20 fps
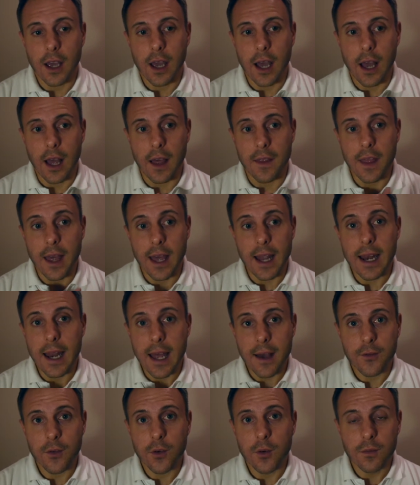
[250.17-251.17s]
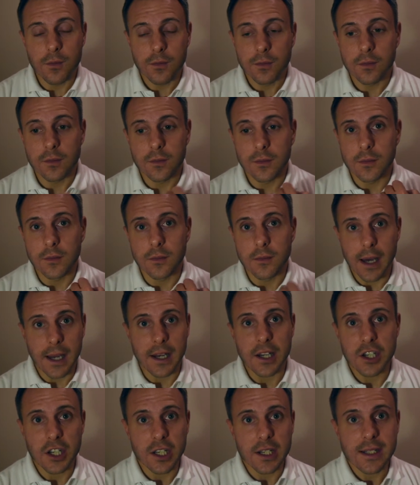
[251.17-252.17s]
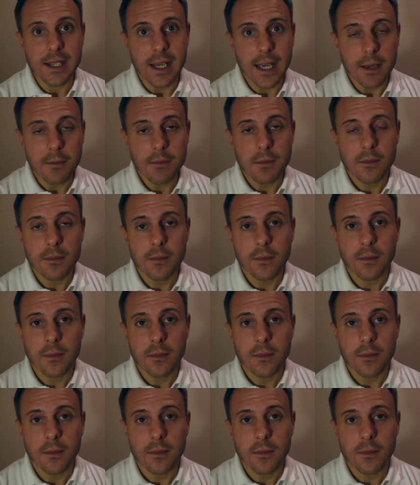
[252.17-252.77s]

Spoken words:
at their level, managing a team,